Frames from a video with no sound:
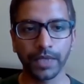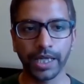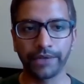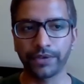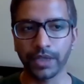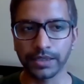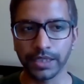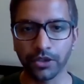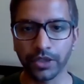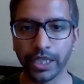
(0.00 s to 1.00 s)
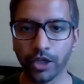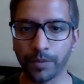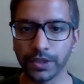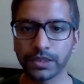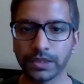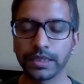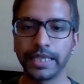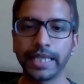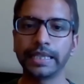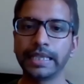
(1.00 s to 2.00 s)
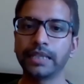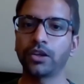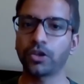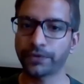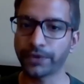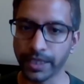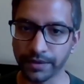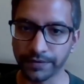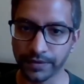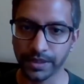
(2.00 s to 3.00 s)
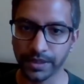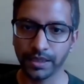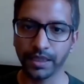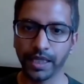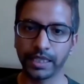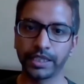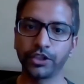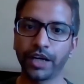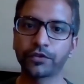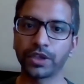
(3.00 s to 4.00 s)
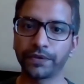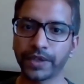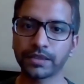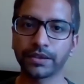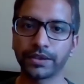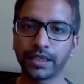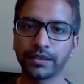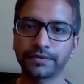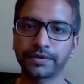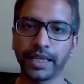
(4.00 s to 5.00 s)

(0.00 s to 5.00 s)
advertising or e-commerce, they need a lot of creatives. And then you have to refresh the creatives